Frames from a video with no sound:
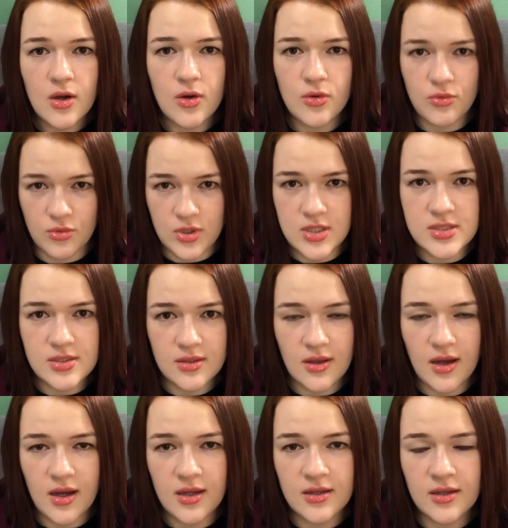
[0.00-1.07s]
who reads a
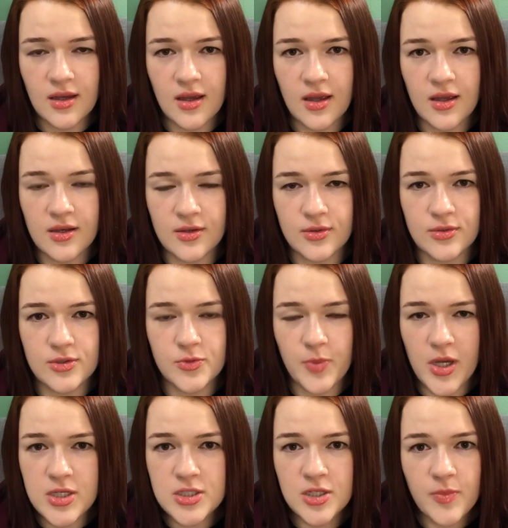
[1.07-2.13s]
lot and who is
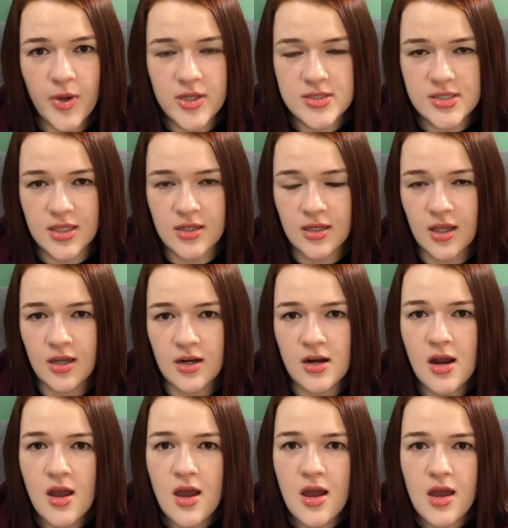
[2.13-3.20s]
passionate about skincare,
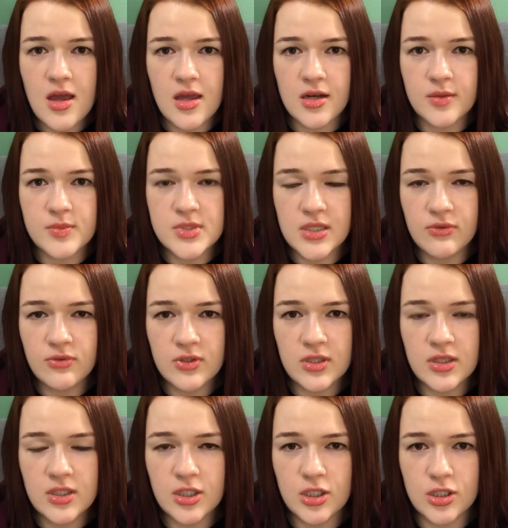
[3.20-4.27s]
and I'm
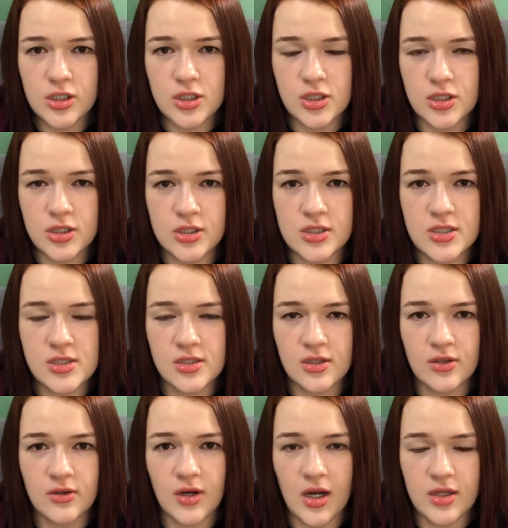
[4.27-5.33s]
definitely a nerd,
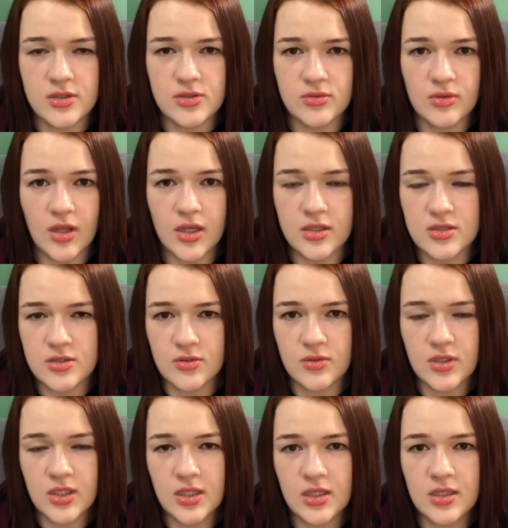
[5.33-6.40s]
so I do like to
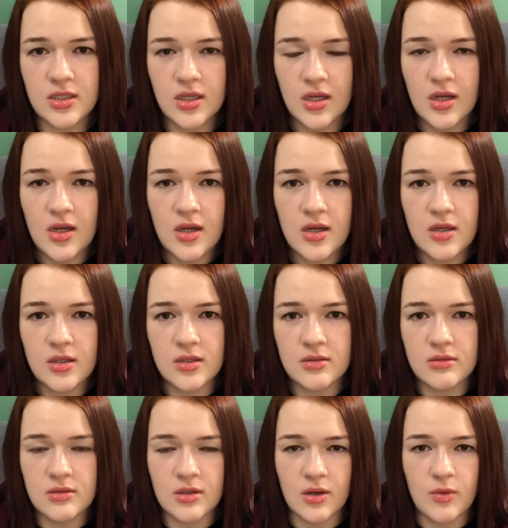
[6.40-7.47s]
read,
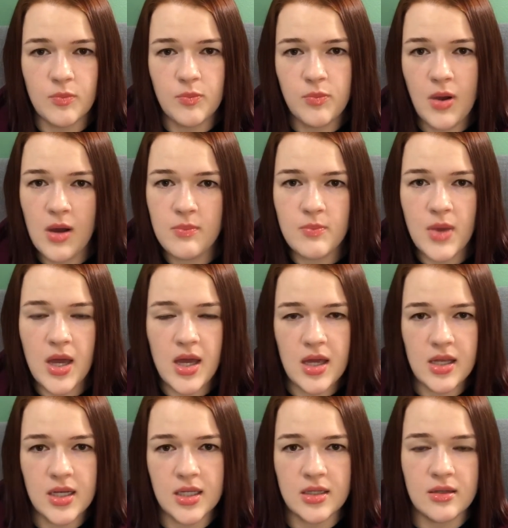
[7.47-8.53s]

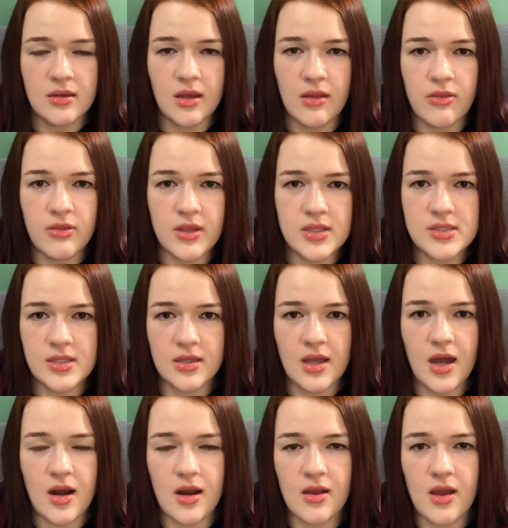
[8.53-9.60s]
PubMed and things like
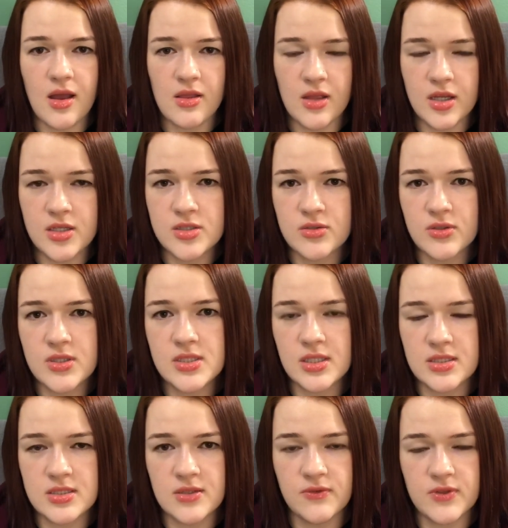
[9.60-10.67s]
that. I like to read
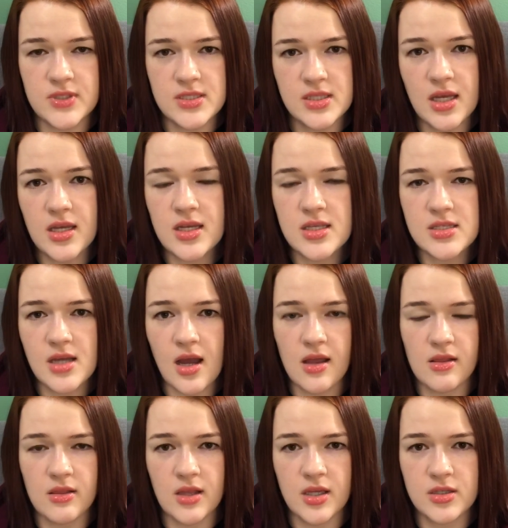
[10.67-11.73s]
scientific studies, I
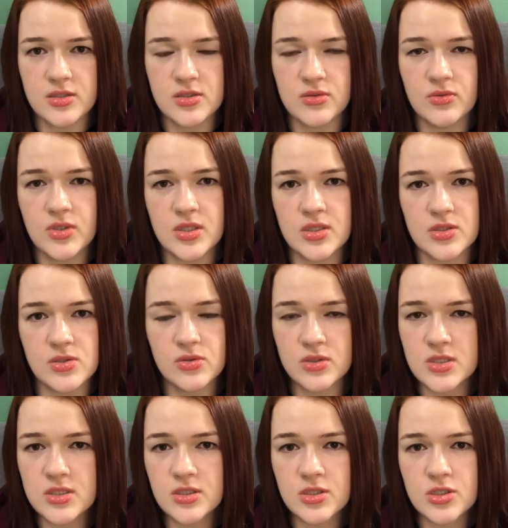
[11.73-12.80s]
like to read the
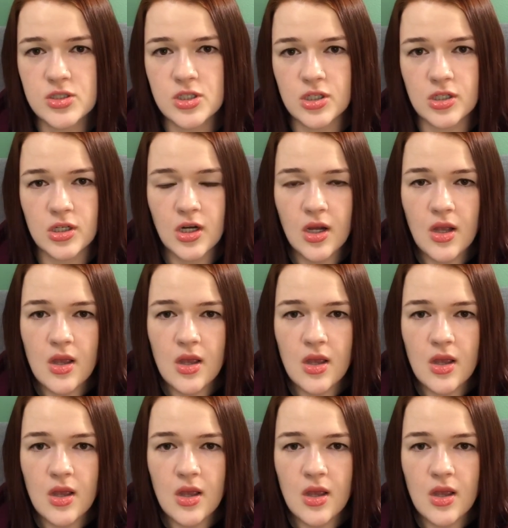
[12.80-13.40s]
source literature,